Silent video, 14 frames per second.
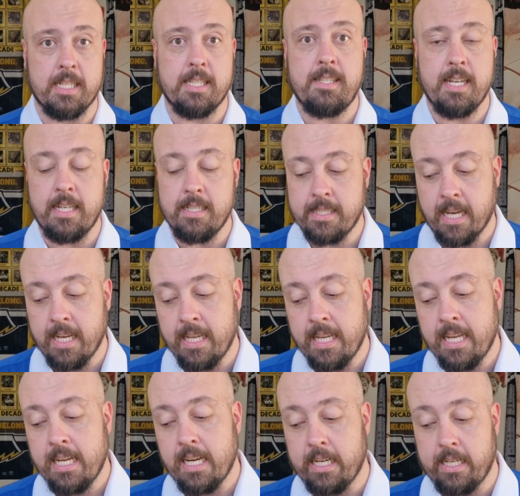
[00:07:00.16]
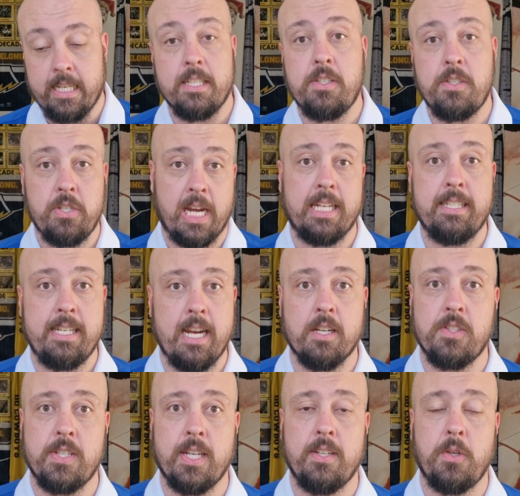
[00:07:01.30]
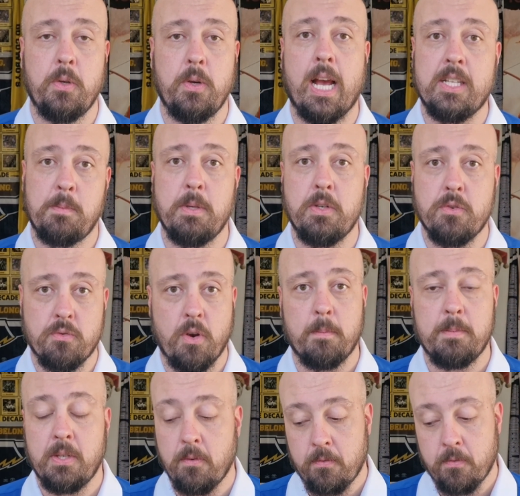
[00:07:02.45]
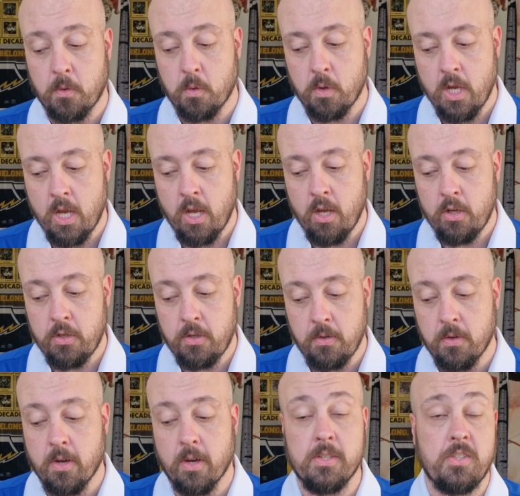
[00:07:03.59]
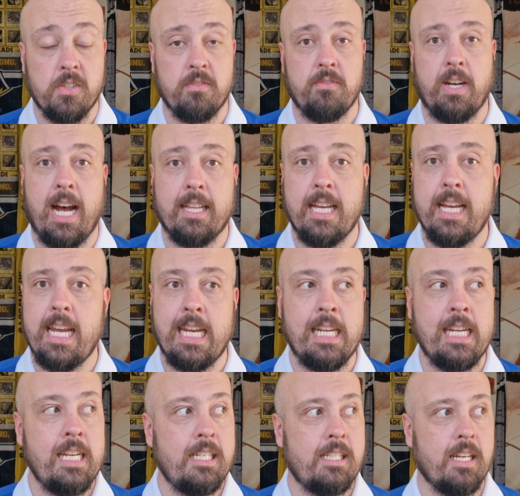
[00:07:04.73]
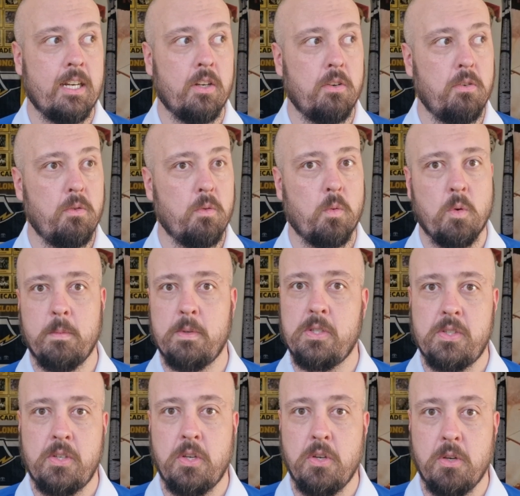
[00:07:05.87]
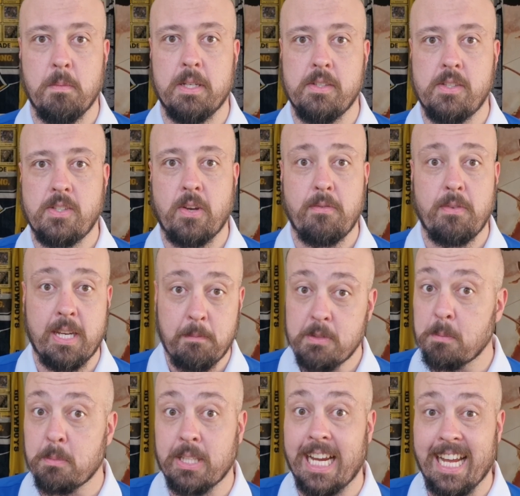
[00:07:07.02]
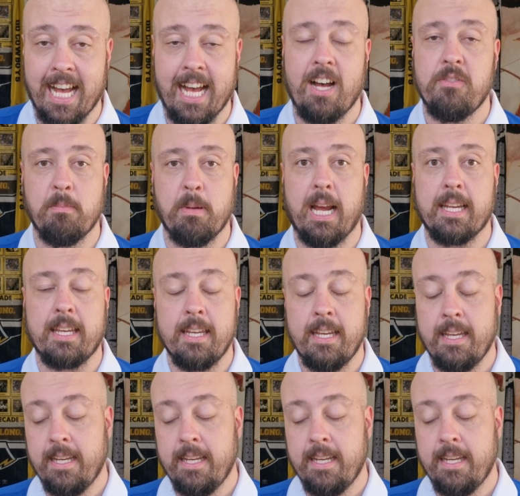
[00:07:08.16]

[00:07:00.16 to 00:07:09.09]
at centre. It is Chad Townsend who has been dropped for Hugo Savala. He is an enormous human, so for him to play halfback,